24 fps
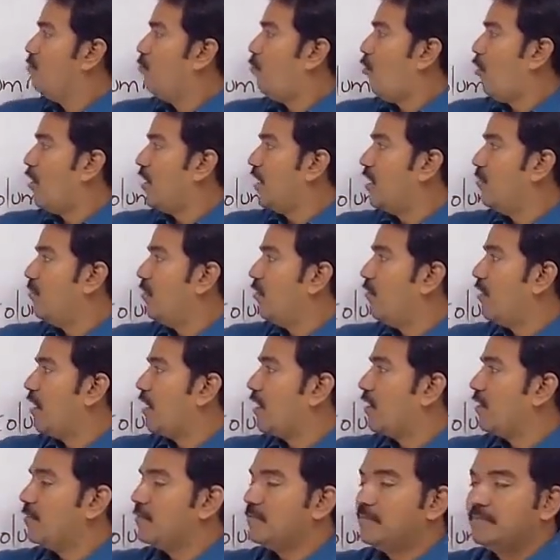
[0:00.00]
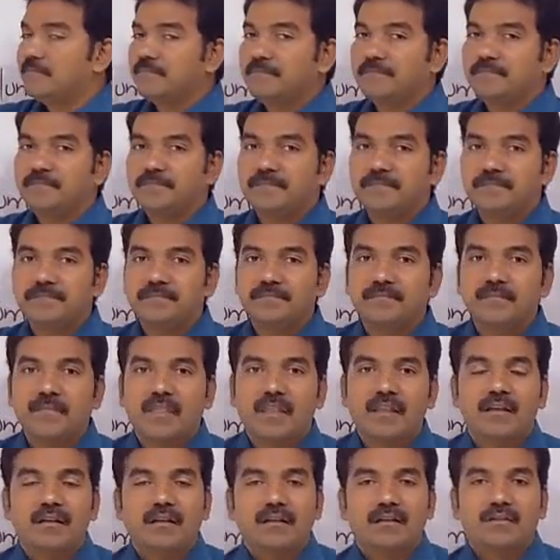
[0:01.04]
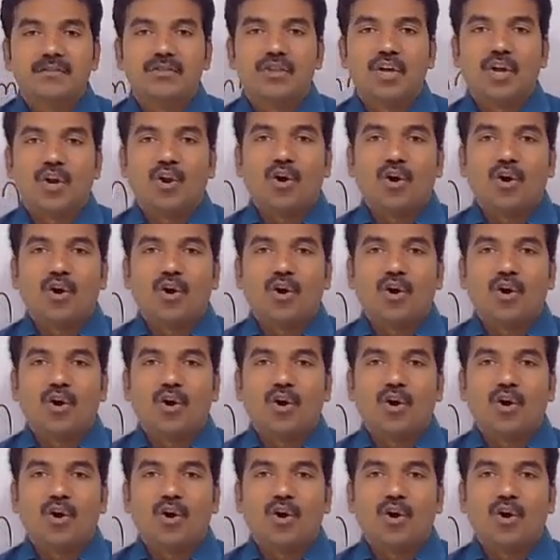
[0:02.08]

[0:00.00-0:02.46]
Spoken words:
point number 1, the